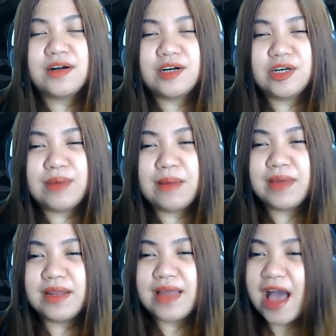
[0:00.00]
I'm
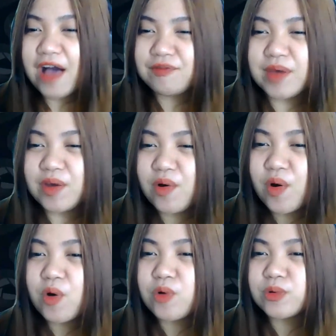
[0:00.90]
gonna have my
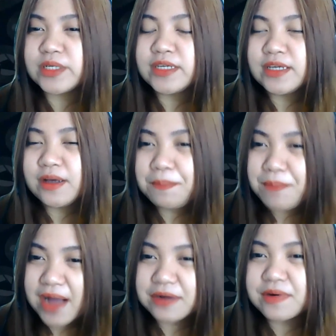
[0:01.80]
own
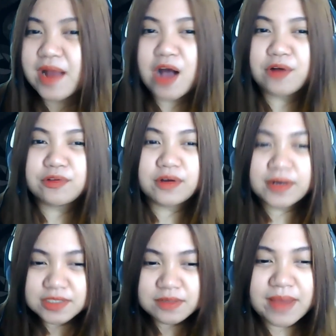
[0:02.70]
background,
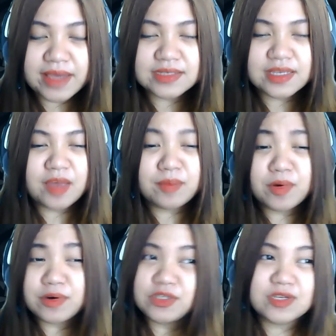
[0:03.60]
customize them,
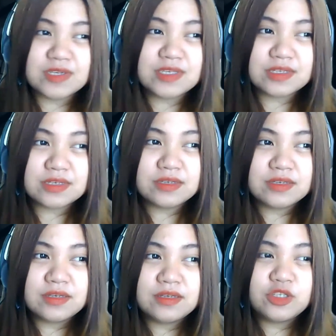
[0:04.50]
or just
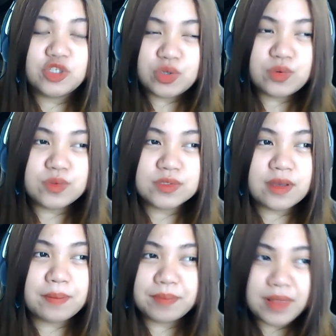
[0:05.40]
choose
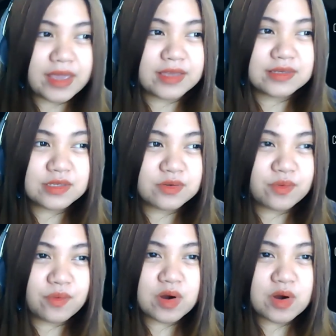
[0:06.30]
a place
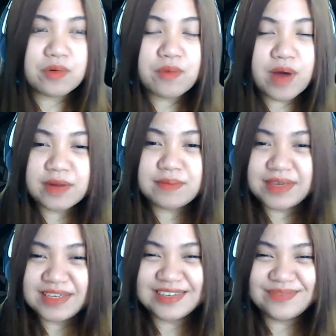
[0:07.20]
where I wanna
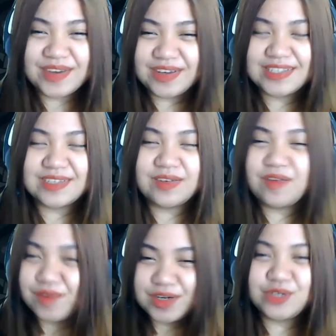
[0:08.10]
be because
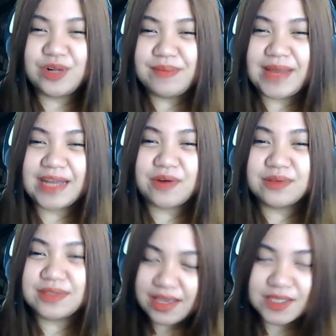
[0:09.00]
virtual
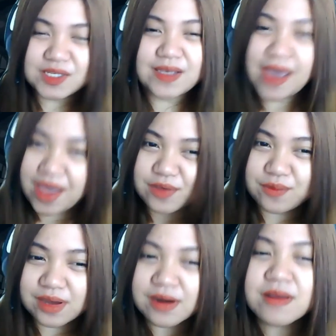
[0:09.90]
background takes us
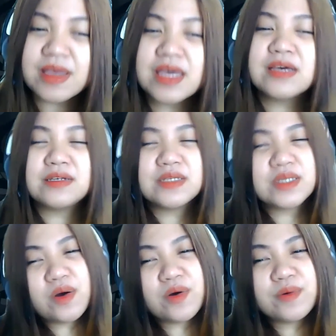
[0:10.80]
anywhere.
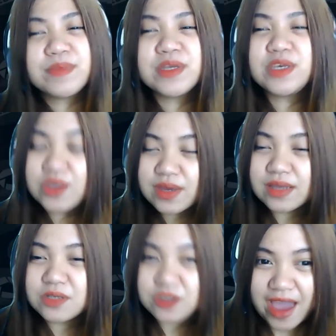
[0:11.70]
So you
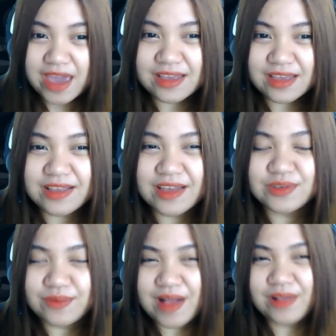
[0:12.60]
can try it
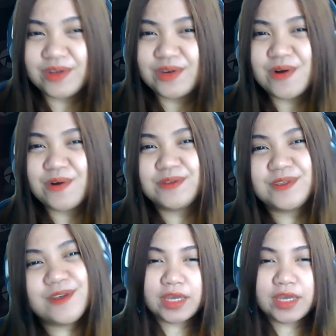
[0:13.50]
as well on your own.